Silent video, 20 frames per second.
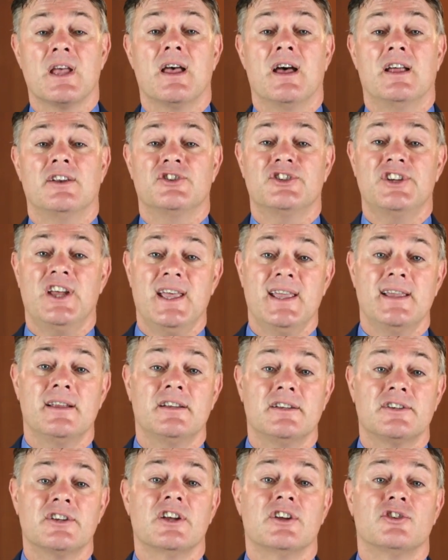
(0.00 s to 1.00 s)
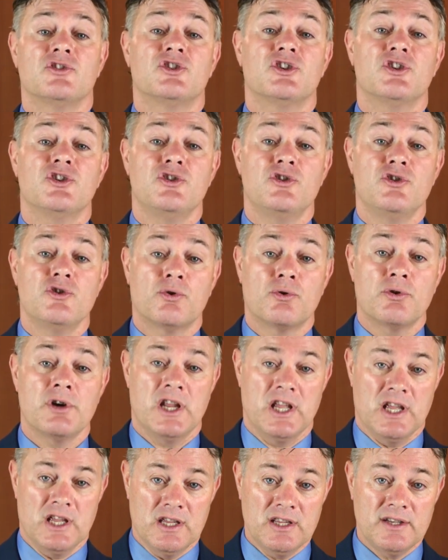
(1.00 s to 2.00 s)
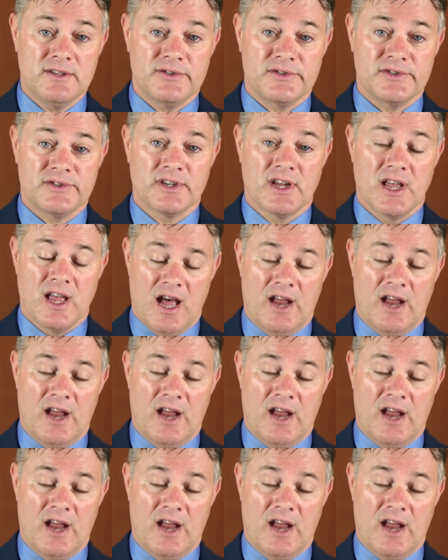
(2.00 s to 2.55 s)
and tailored to your needs